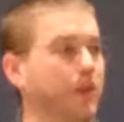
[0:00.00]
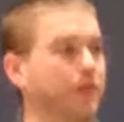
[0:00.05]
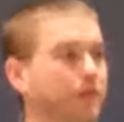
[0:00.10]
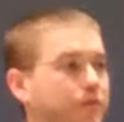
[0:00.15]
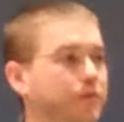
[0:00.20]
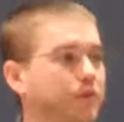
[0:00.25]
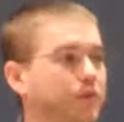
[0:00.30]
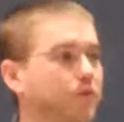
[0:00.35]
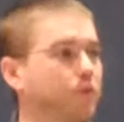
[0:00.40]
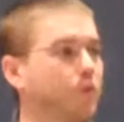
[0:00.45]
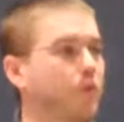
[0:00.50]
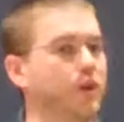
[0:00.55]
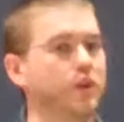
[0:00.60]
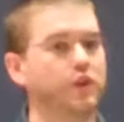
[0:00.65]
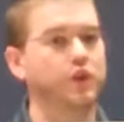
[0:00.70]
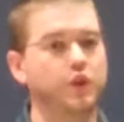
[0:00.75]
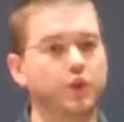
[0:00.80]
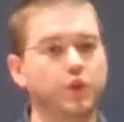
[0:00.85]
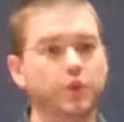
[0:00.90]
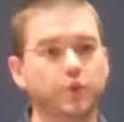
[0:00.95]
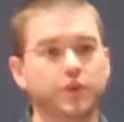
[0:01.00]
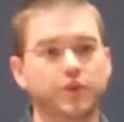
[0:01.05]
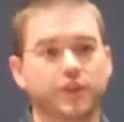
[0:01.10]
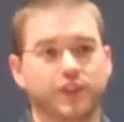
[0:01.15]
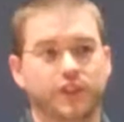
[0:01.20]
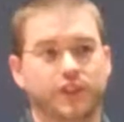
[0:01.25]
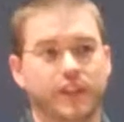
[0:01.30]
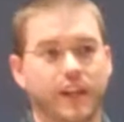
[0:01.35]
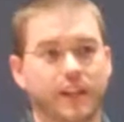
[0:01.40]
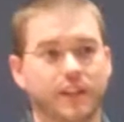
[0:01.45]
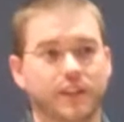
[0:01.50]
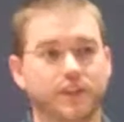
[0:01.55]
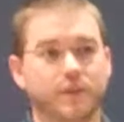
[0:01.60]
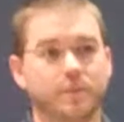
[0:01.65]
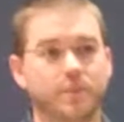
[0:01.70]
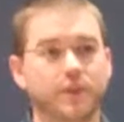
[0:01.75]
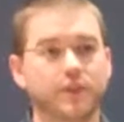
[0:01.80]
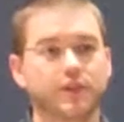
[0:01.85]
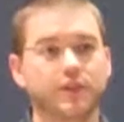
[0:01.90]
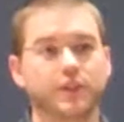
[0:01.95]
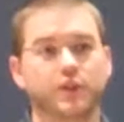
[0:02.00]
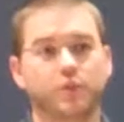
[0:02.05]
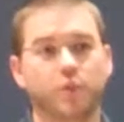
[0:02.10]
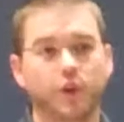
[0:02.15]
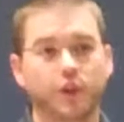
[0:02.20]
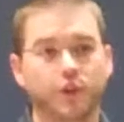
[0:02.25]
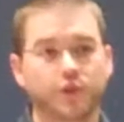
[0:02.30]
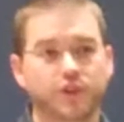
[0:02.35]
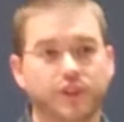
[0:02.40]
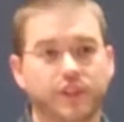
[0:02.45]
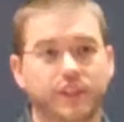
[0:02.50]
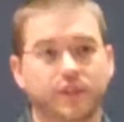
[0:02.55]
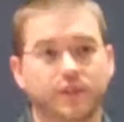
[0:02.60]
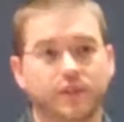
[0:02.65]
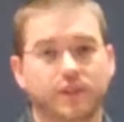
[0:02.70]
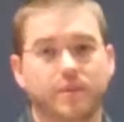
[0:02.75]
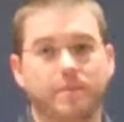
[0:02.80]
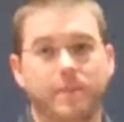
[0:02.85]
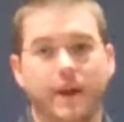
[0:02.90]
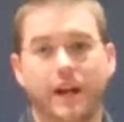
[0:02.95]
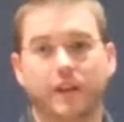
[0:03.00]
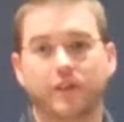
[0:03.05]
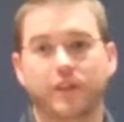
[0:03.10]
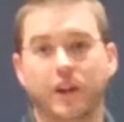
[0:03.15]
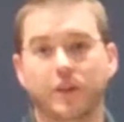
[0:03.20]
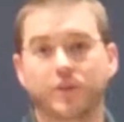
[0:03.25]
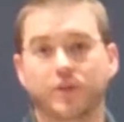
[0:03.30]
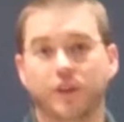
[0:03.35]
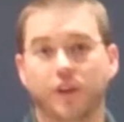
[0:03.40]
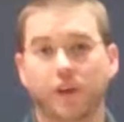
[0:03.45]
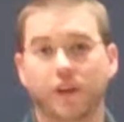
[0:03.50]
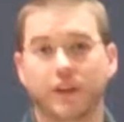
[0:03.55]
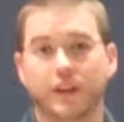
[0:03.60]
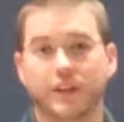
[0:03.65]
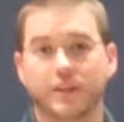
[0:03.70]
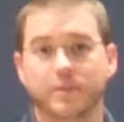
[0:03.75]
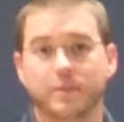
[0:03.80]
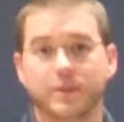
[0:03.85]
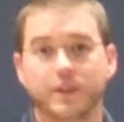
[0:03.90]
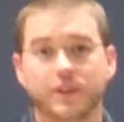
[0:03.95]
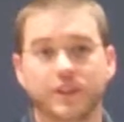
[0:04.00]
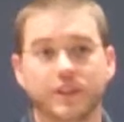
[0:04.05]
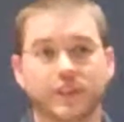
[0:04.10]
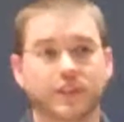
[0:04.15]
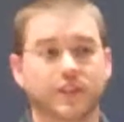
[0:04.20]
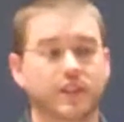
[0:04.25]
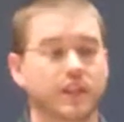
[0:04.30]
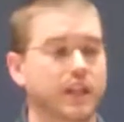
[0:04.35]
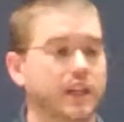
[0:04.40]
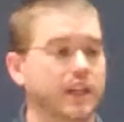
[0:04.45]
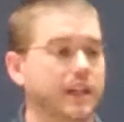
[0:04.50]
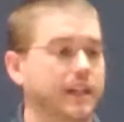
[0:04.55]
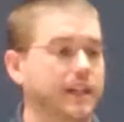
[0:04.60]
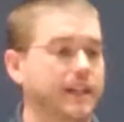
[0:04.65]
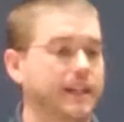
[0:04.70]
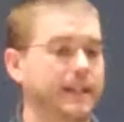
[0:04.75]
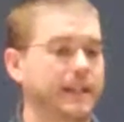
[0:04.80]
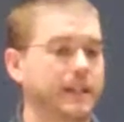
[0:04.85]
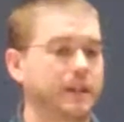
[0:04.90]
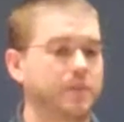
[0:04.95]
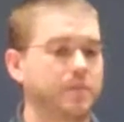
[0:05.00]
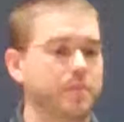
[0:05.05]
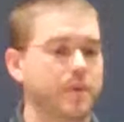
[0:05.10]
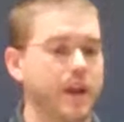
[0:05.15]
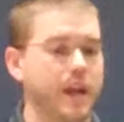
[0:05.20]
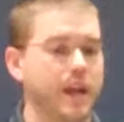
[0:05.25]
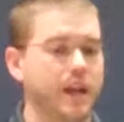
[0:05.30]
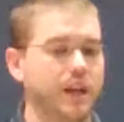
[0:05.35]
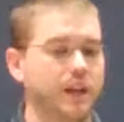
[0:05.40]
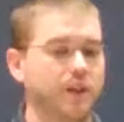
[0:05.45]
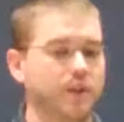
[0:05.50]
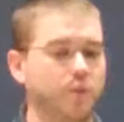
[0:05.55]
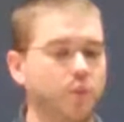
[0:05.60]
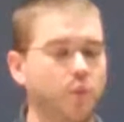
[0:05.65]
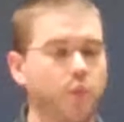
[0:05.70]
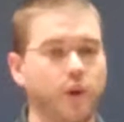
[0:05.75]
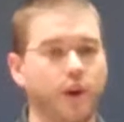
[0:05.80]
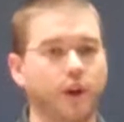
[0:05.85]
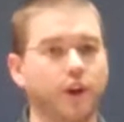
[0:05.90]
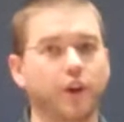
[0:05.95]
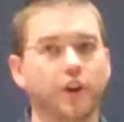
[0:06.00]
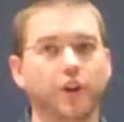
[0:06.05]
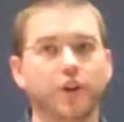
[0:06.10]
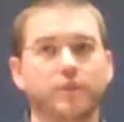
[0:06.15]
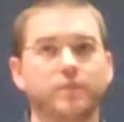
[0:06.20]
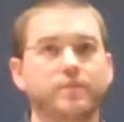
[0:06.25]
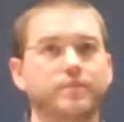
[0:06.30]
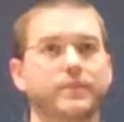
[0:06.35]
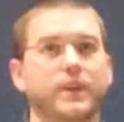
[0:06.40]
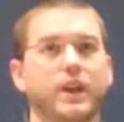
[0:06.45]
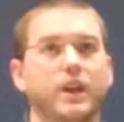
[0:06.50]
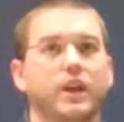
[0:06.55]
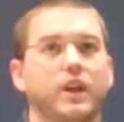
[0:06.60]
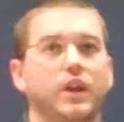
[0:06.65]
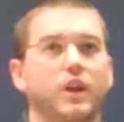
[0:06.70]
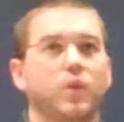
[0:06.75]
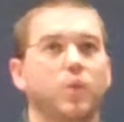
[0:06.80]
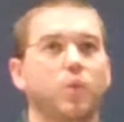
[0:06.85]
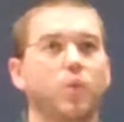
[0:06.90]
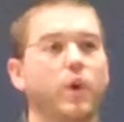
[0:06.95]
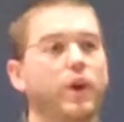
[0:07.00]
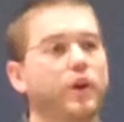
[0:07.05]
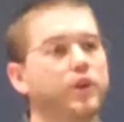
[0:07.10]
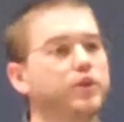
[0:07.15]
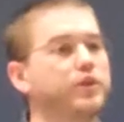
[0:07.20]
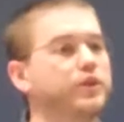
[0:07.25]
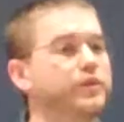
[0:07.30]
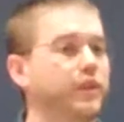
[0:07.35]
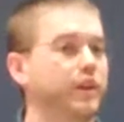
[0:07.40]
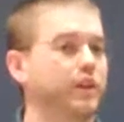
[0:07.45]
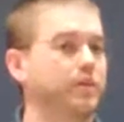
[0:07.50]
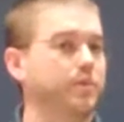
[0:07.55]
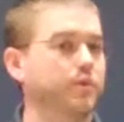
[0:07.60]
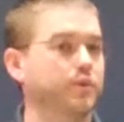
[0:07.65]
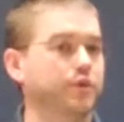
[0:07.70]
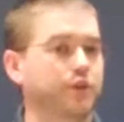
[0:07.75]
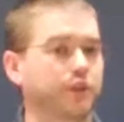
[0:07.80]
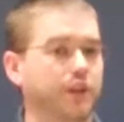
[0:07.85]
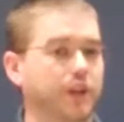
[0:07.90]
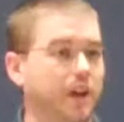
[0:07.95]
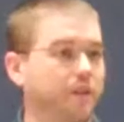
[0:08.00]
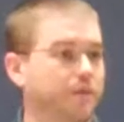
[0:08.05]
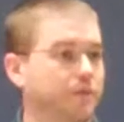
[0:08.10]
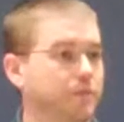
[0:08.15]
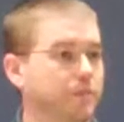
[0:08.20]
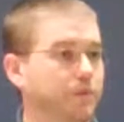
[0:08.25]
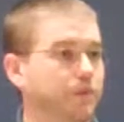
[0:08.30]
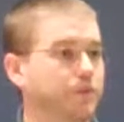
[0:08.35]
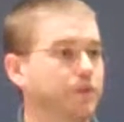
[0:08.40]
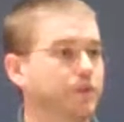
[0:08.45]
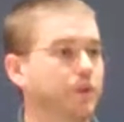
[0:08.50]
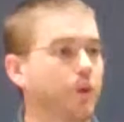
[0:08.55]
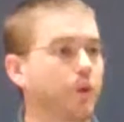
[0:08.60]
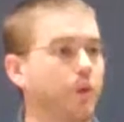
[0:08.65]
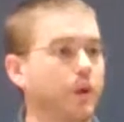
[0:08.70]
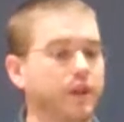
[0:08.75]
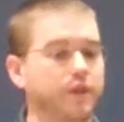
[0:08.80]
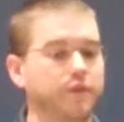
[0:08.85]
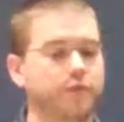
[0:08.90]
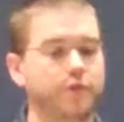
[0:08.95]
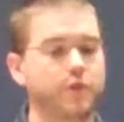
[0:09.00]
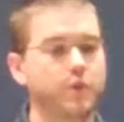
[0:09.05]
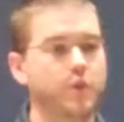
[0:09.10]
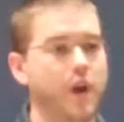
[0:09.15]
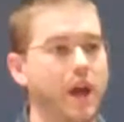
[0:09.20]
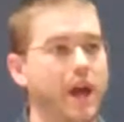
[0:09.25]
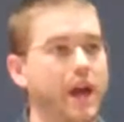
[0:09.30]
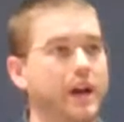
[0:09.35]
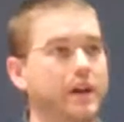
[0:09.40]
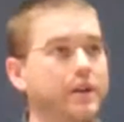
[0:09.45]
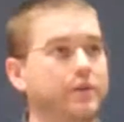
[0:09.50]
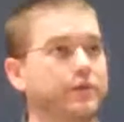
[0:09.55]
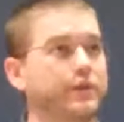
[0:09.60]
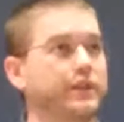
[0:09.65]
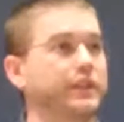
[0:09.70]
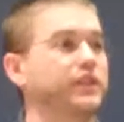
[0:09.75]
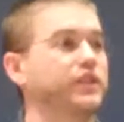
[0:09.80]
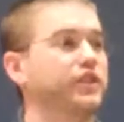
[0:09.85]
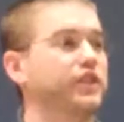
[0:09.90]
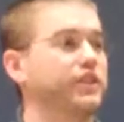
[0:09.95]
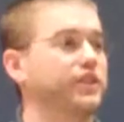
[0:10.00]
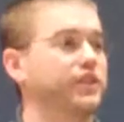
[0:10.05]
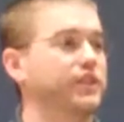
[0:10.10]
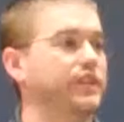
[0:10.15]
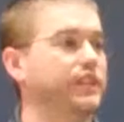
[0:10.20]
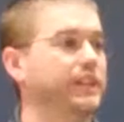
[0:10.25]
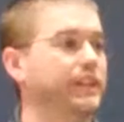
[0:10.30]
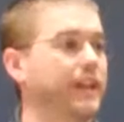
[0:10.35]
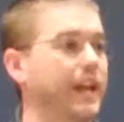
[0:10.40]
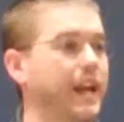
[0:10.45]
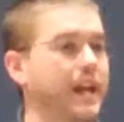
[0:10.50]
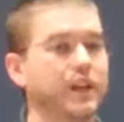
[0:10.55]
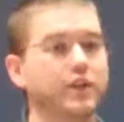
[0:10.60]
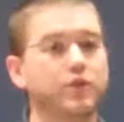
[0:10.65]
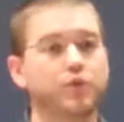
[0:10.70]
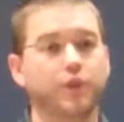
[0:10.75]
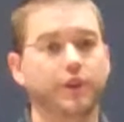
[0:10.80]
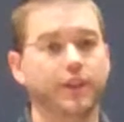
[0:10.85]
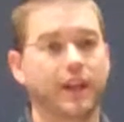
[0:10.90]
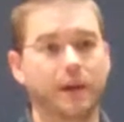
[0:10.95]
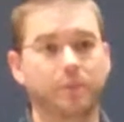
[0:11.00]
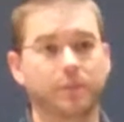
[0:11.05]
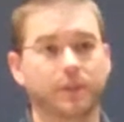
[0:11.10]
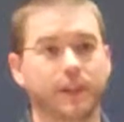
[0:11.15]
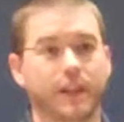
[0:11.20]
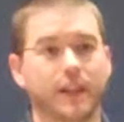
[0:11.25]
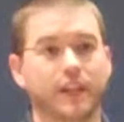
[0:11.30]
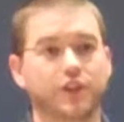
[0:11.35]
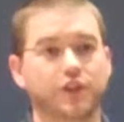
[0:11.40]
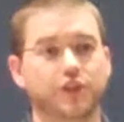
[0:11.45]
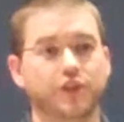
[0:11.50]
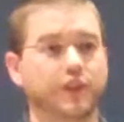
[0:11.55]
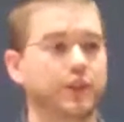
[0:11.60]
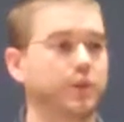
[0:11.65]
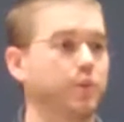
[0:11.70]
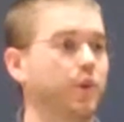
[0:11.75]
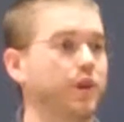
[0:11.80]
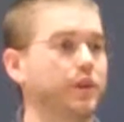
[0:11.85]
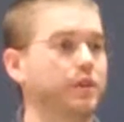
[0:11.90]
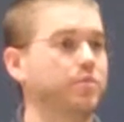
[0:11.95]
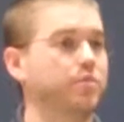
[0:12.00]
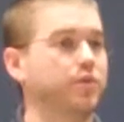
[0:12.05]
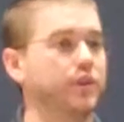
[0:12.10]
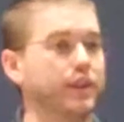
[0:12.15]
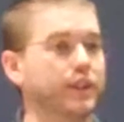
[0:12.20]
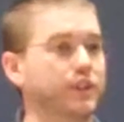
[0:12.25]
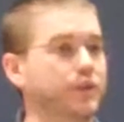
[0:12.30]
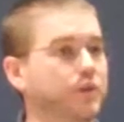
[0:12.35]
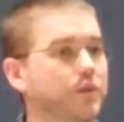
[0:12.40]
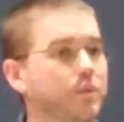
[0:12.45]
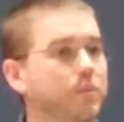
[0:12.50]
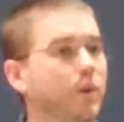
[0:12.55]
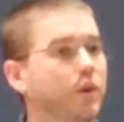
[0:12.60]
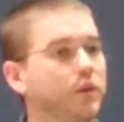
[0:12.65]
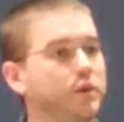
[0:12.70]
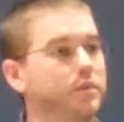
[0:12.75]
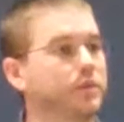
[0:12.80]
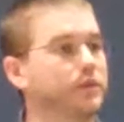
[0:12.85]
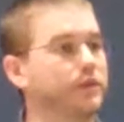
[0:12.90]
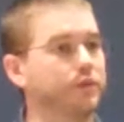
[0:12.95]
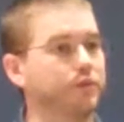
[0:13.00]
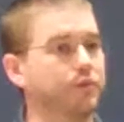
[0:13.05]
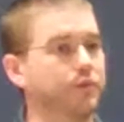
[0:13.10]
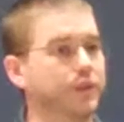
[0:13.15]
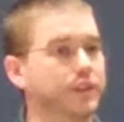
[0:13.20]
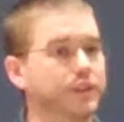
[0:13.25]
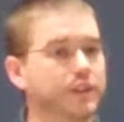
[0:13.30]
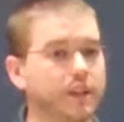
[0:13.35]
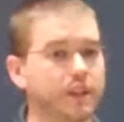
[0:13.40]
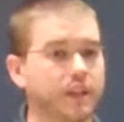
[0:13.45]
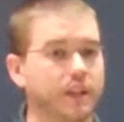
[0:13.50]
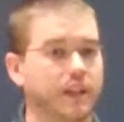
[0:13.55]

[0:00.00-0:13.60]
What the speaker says: off of what you sustain as a business, what your skills and backgrounds are as a business, and where your developers are comfortable. So if you have an existing Android application that you want to bring to multiple different